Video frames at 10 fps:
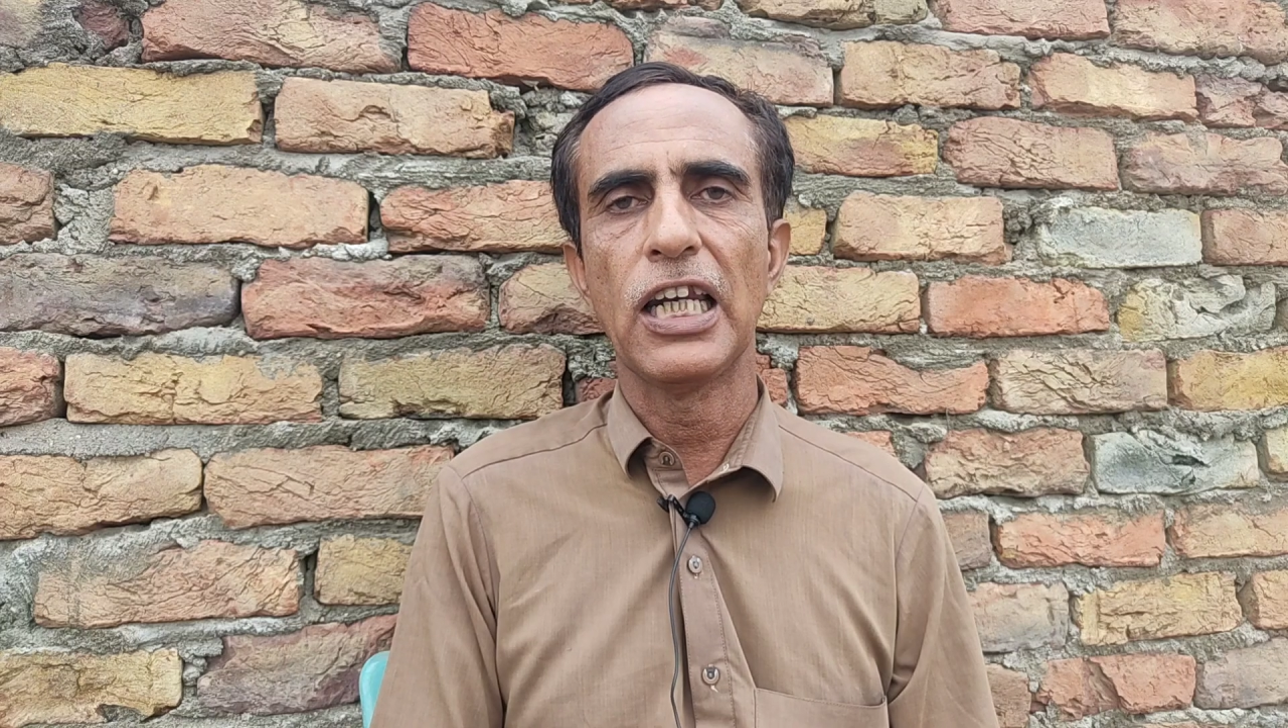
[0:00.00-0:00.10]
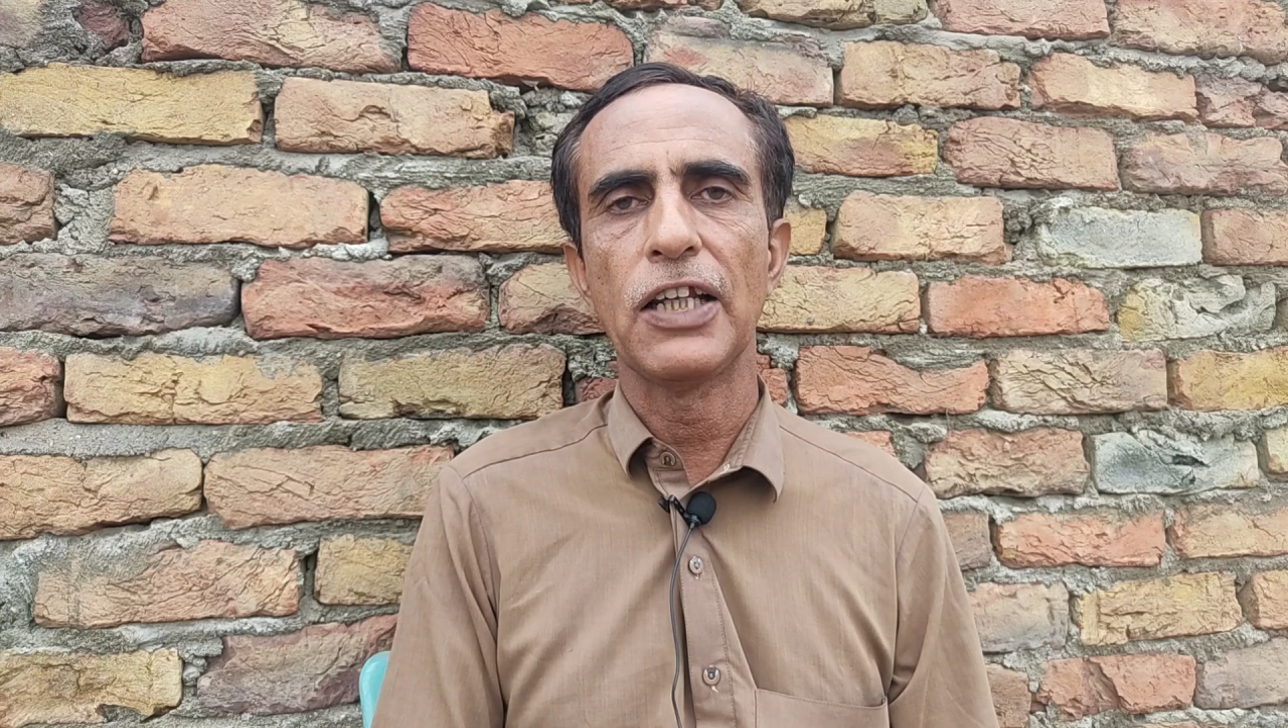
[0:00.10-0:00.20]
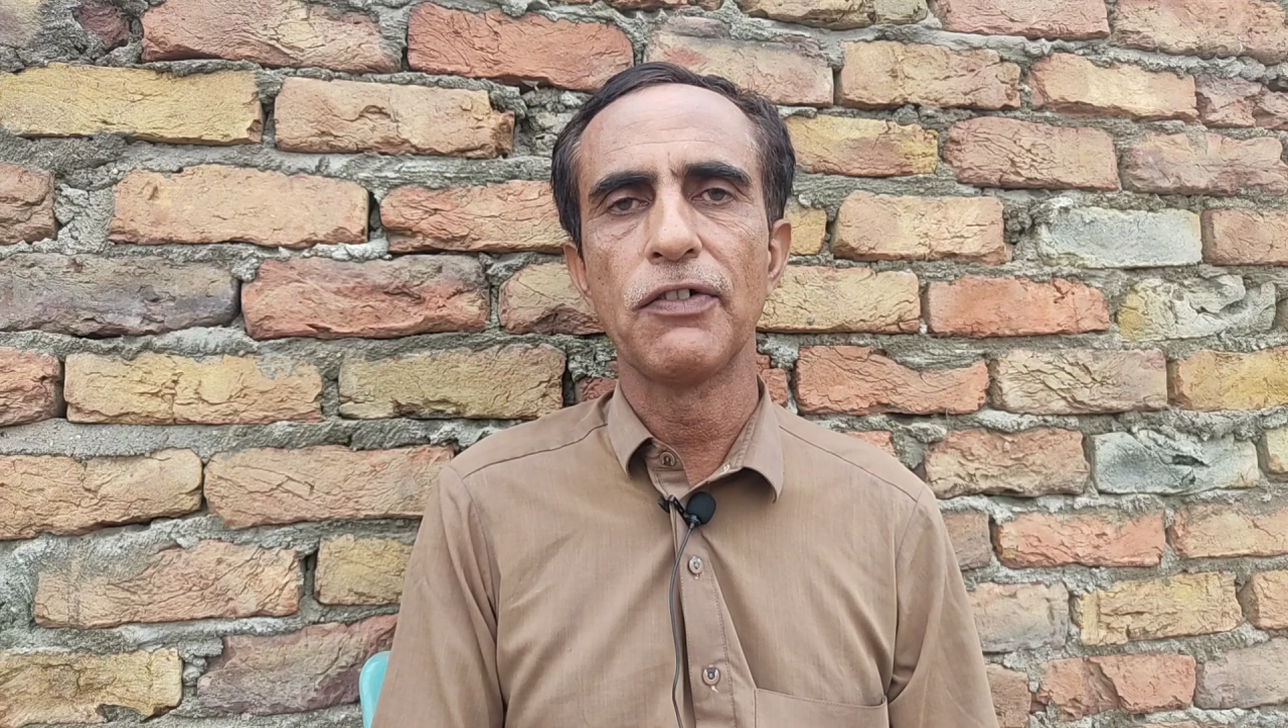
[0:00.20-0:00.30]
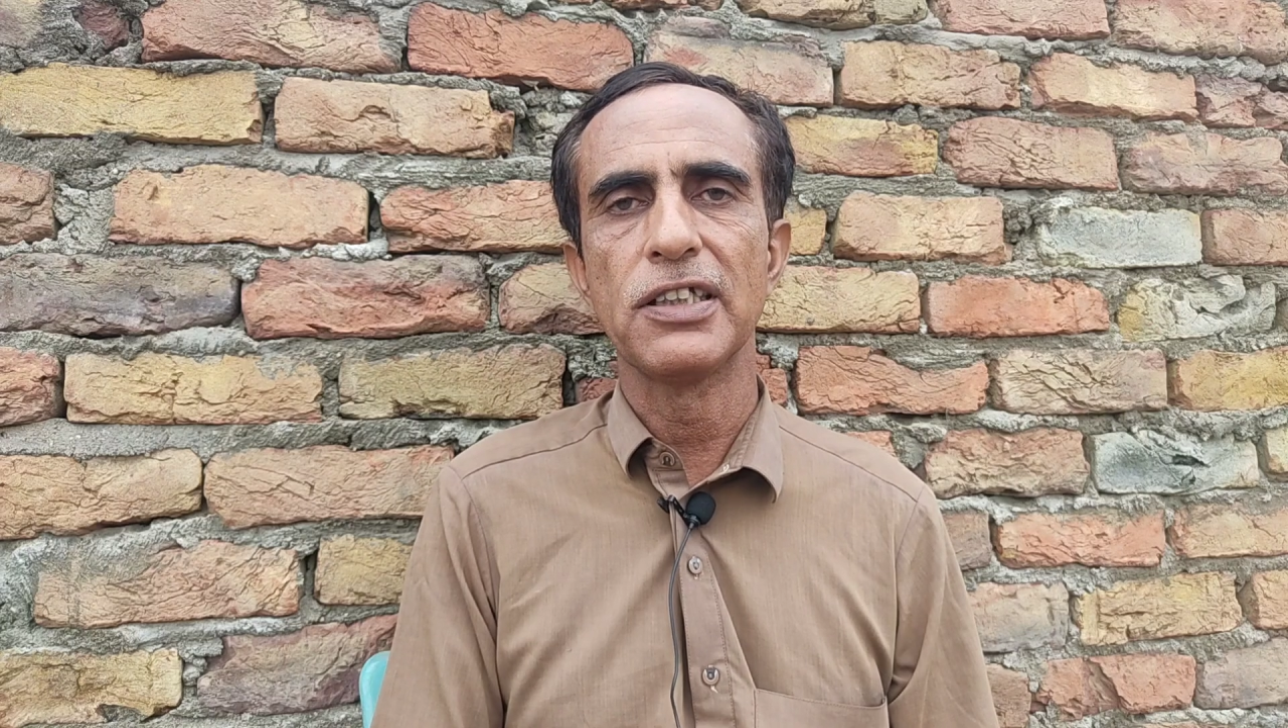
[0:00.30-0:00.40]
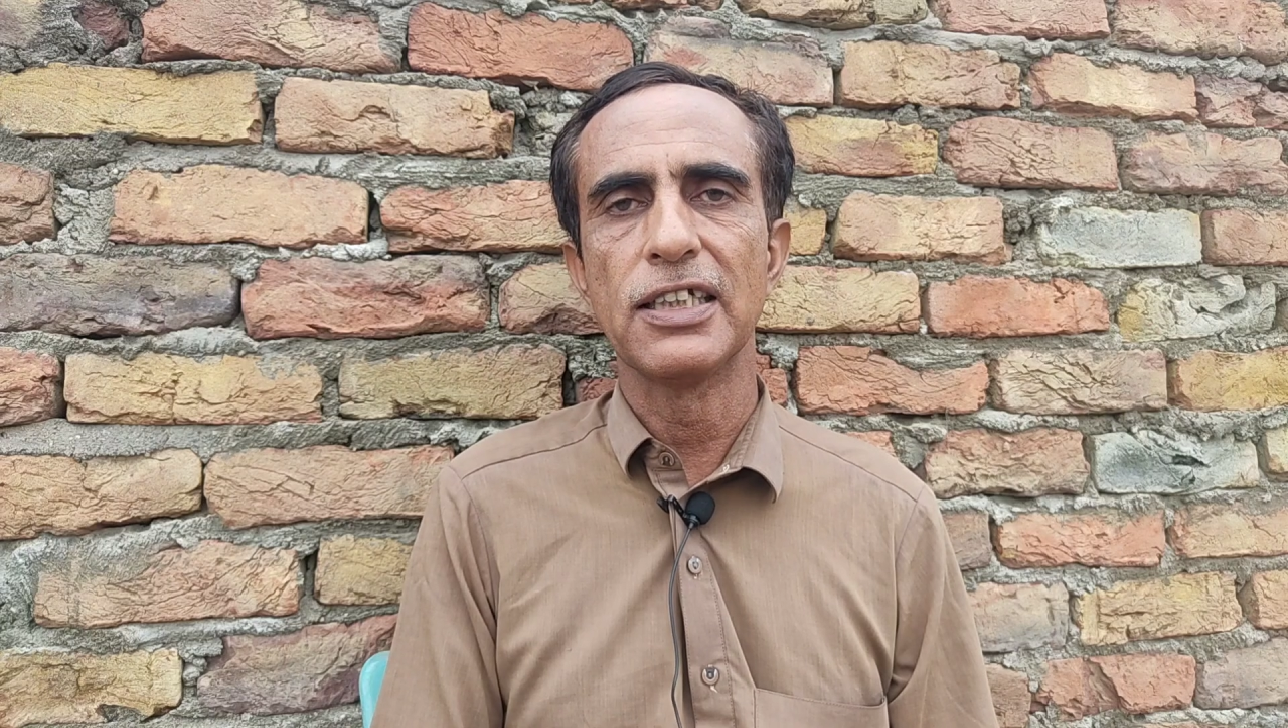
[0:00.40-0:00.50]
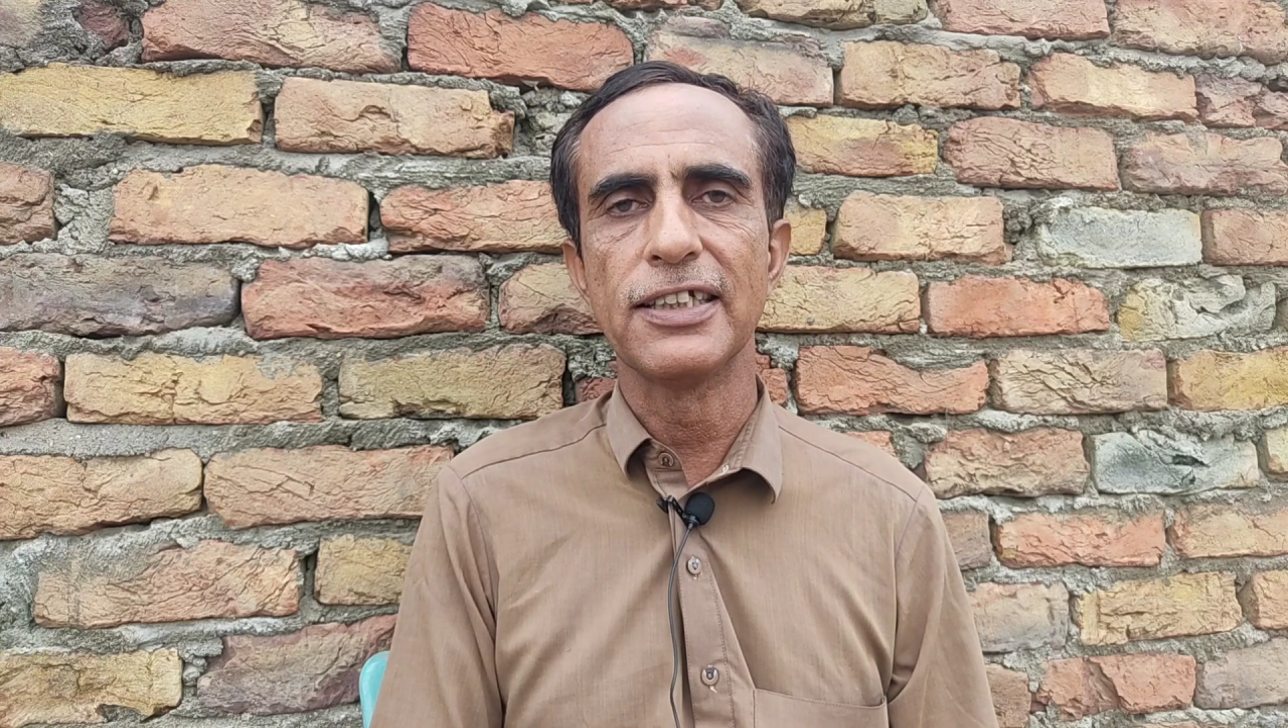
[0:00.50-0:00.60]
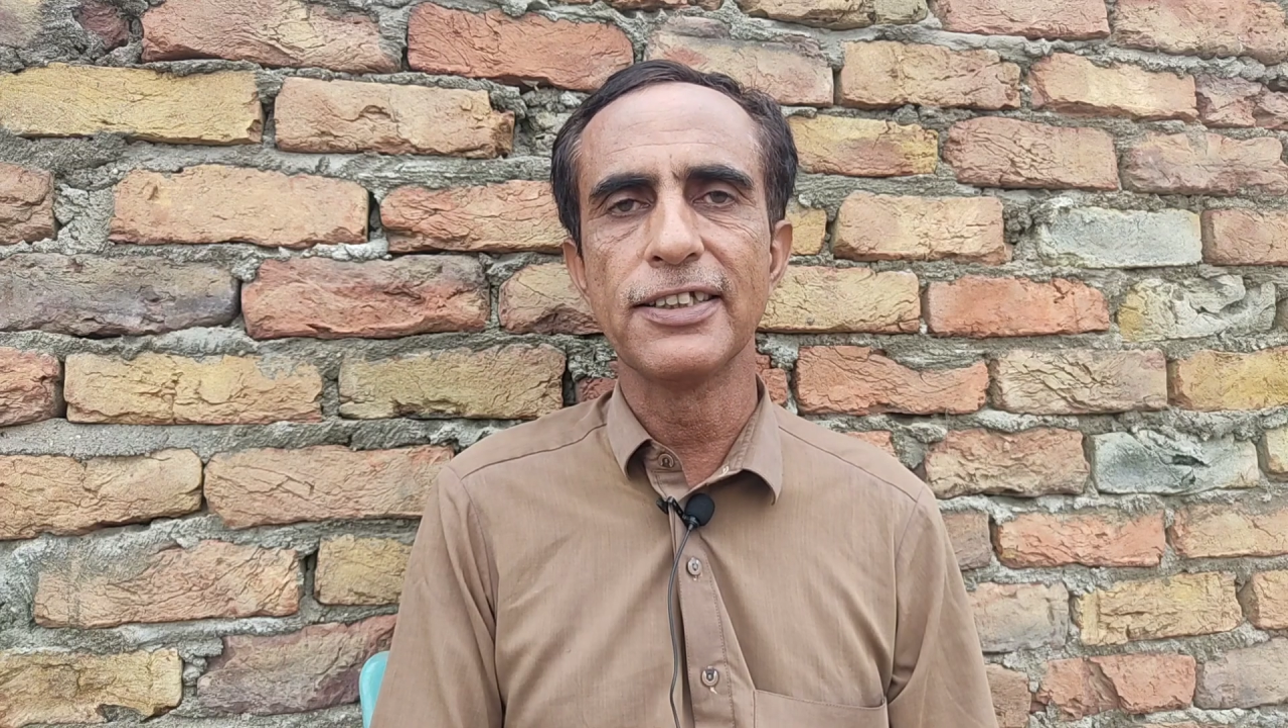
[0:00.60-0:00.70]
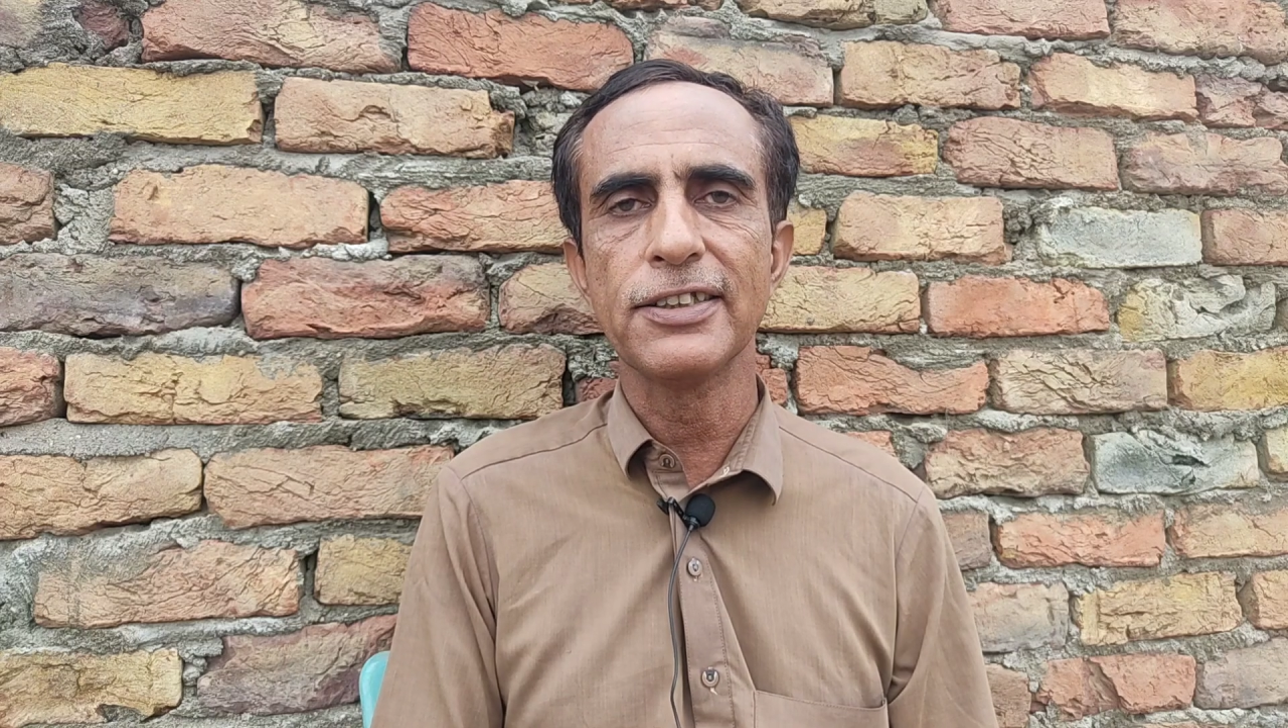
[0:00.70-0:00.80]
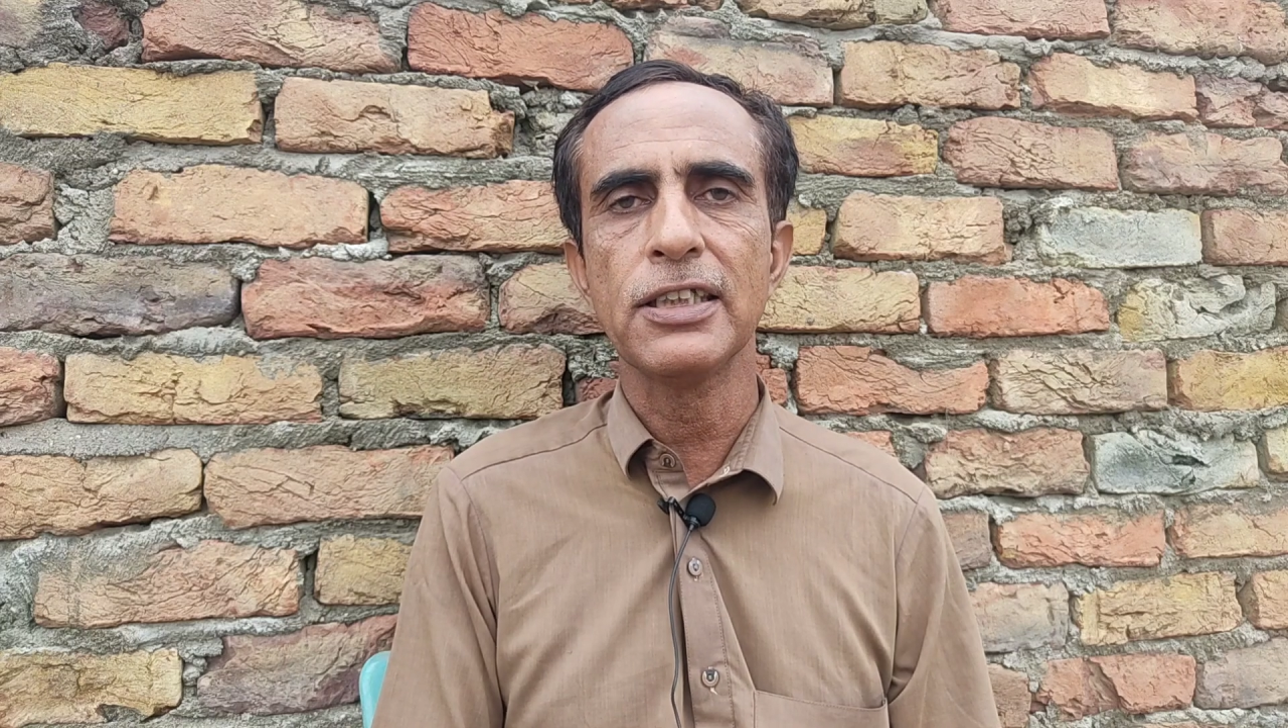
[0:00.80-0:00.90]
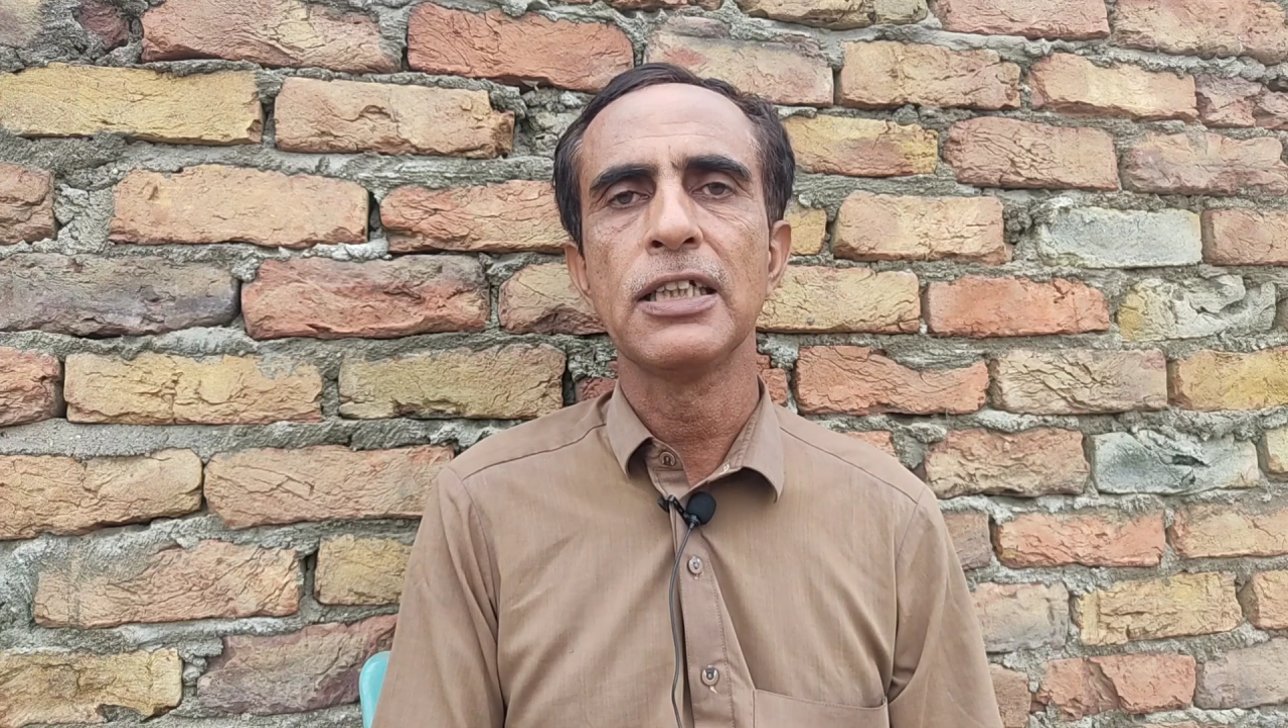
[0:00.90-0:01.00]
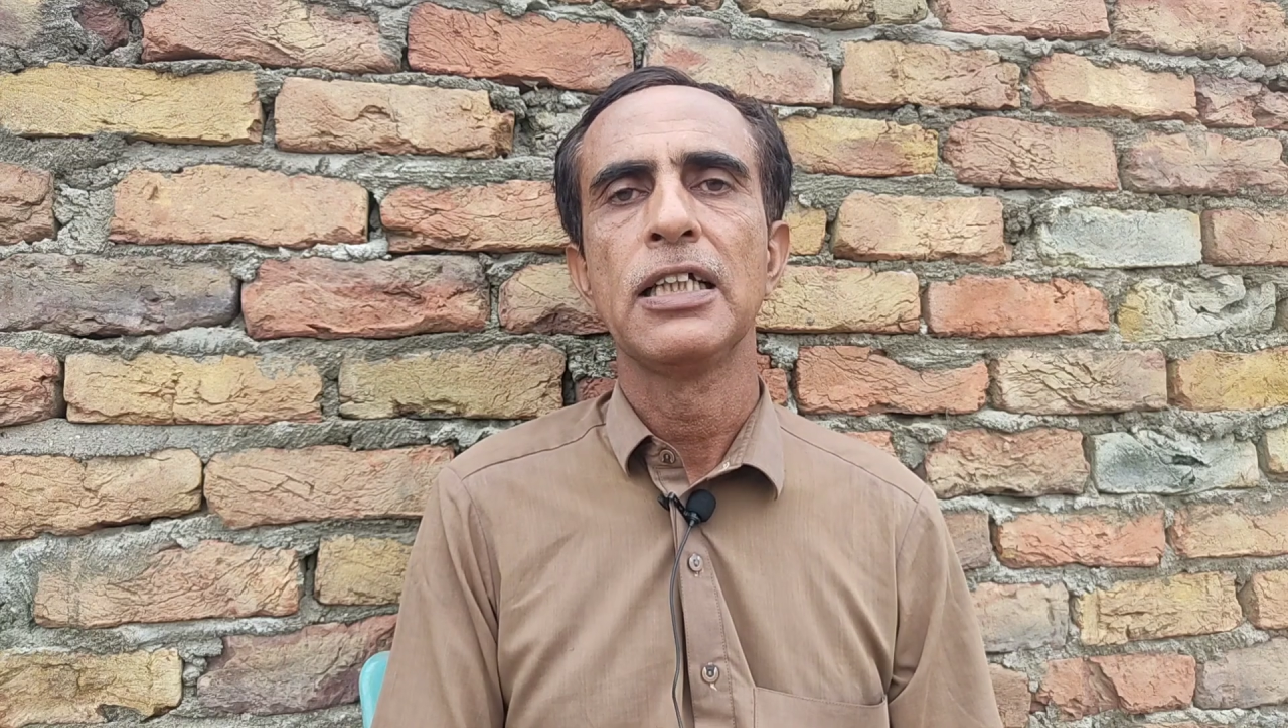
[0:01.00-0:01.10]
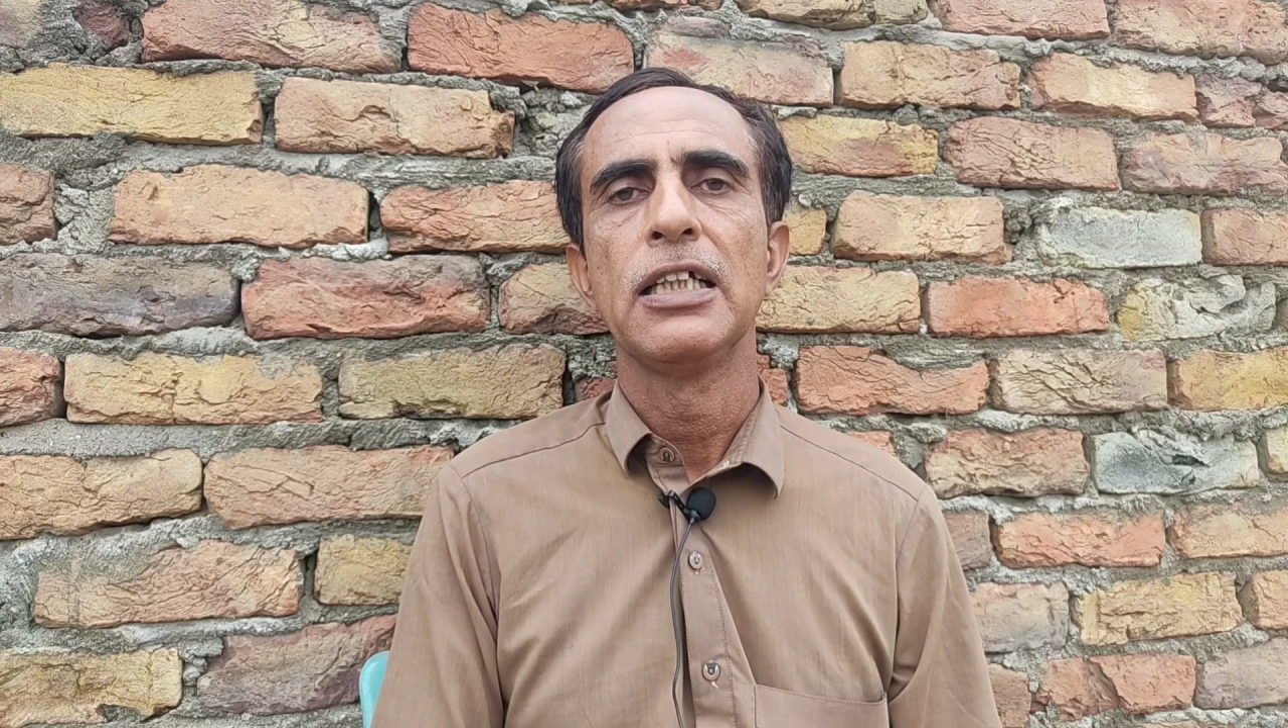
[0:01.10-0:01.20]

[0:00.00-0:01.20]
language is